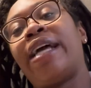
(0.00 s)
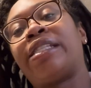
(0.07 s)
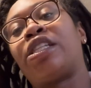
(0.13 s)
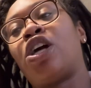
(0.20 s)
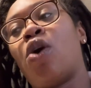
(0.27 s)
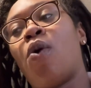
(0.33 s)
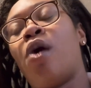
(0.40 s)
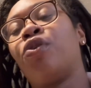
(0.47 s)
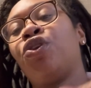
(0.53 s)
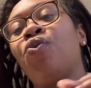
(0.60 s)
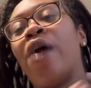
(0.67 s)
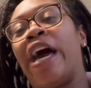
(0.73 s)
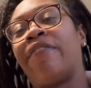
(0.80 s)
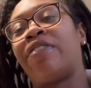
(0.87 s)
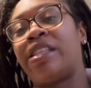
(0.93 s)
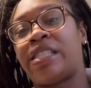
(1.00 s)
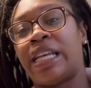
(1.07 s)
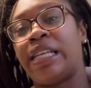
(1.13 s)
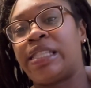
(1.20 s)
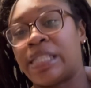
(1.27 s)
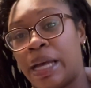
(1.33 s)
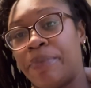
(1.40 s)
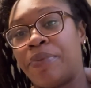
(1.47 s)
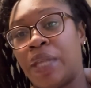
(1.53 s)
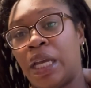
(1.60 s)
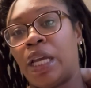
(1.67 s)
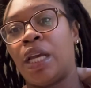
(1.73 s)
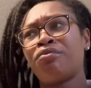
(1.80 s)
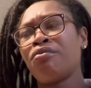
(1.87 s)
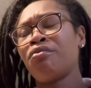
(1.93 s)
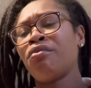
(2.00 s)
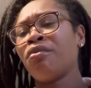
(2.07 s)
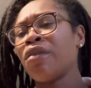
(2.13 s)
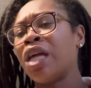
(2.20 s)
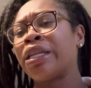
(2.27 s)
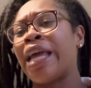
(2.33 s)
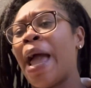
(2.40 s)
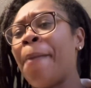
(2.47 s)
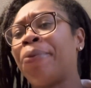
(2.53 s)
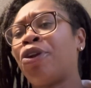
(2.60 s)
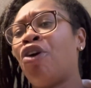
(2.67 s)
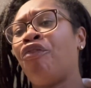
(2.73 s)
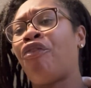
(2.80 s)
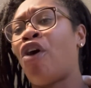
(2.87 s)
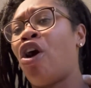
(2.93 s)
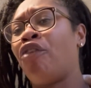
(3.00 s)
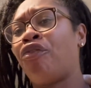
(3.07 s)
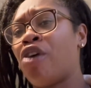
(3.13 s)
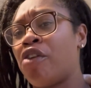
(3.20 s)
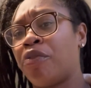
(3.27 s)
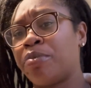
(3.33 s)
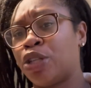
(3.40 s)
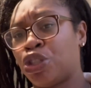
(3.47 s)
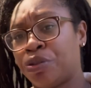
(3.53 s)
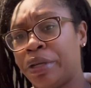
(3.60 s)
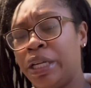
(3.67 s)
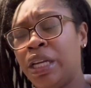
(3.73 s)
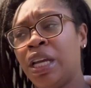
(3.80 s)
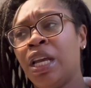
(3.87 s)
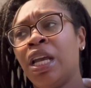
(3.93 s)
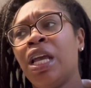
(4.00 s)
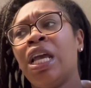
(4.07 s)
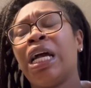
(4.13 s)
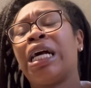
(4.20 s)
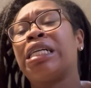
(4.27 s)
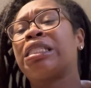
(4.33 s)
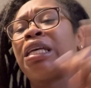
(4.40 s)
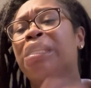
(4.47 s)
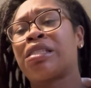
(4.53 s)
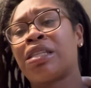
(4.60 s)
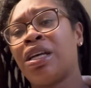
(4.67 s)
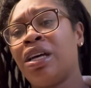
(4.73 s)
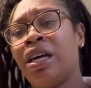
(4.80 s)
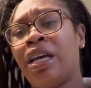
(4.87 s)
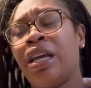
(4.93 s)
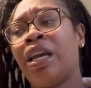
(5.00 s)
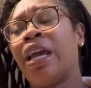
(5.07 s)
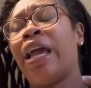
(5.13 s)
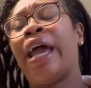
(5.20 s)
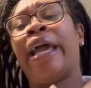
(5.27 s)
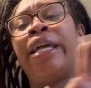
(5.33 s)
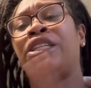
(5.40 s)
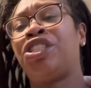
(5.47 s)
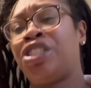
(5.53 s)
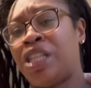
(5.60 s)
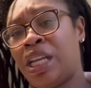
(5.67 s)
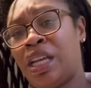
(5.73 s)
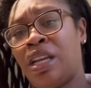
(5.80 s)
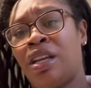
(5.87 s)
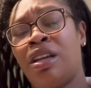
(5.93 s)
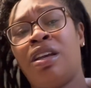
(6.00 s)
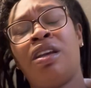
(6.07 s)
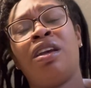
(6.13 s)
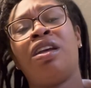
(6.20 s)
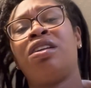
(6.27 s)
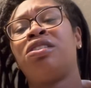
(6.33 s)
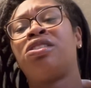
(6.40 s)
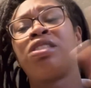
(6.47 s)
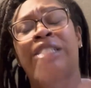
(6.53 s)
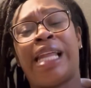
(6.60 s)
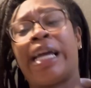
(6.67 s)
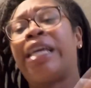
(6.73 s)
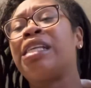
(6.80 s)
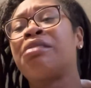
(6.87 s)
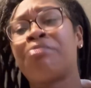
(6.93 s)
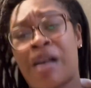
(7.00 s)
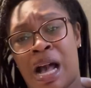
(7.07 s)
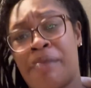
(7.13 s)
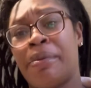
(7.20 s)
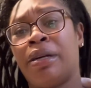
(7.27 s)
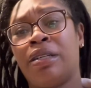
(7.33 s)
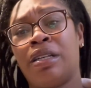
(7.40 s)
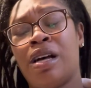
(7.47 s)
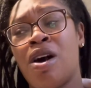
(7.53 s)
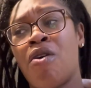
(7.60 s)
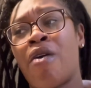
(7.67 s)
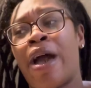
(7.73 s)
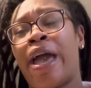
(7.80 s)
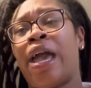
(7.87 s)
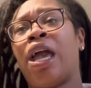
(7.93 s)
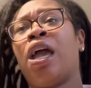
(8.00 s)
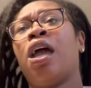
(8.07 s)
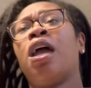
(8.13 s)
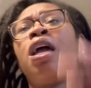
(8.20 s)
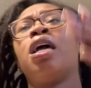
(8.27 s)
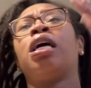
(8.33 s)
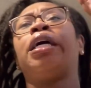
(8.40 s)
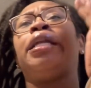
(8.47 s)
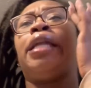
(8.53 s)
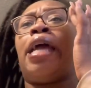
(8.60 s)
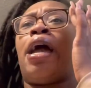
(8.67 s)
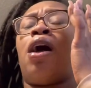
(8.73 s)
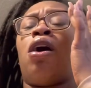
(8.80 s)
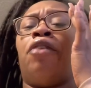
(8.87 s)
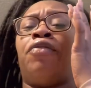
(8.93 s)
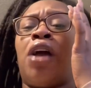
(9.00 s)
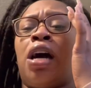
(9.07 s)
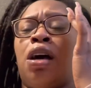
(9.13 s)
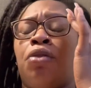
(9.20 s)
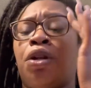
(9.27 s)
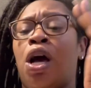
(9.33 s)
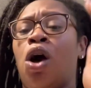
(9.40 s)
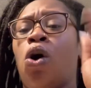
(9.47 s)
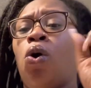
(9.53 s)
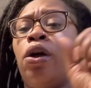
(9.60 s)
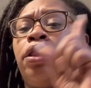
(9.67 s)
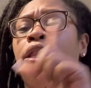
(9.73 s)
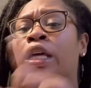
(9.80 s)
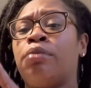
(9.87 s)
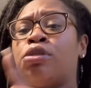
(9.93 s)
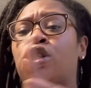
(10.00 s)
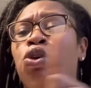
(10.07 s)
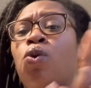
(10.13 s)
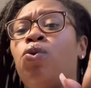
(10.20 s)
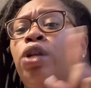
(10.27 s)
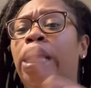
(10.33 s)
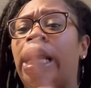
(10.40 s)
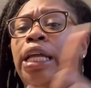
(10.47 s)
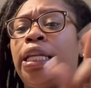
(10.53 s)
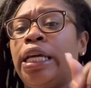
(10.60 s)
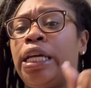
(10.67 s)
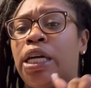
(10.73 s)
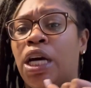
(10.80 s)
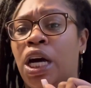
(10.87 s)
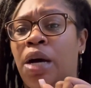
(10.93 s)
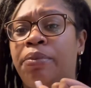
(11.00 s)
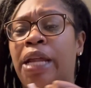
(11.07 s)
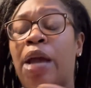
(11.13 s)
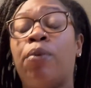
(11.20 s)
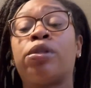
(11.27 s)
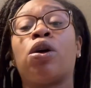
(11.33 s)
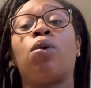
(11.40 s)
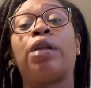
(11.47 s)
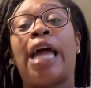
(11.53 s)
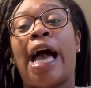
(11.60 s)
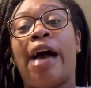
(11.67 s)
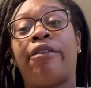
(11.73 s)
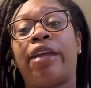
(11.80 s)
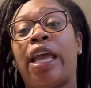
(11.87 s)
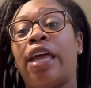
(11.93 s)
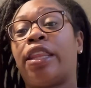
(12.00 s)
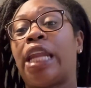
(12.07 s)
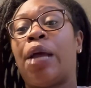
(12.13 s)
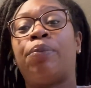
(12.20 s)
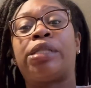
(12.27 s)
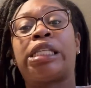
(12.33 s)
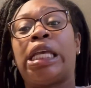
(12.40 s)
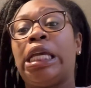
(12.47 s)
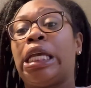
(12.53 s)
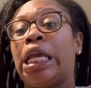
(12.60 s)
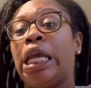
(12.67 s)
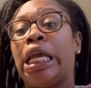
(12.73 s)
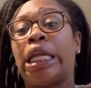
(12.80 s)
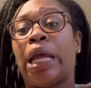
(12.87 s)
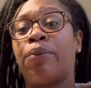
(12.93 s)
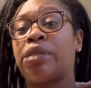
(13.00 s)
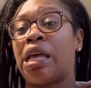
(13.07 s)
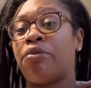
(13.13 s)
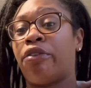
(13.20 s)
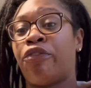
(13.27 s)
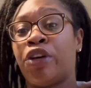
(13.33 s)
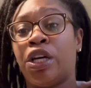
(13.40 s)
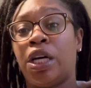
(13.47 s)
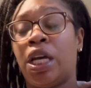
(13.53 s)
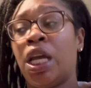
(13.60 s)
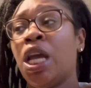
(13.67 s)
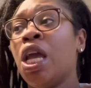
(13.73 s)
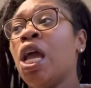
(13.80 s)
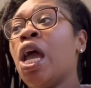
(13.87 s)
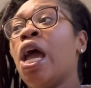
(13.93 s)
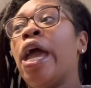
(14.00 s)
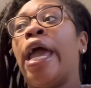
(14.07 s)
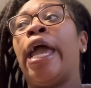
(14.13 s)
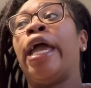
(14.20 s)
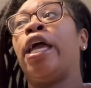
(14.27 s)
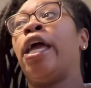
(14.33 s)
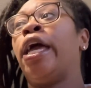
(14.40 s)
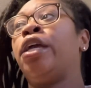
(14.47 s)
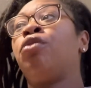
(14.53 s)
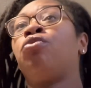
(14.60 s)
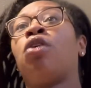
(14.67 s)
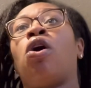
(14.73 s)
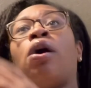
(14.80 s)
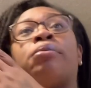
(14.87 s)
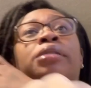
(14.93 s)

has to go on, you have to say something. The apple don't fall far from the tree, because her son ain't shit, just like his mama, okay? Now, if y'all don't know, them two did link up. They was on live together. They was kicking and they was having fun. And, and you know what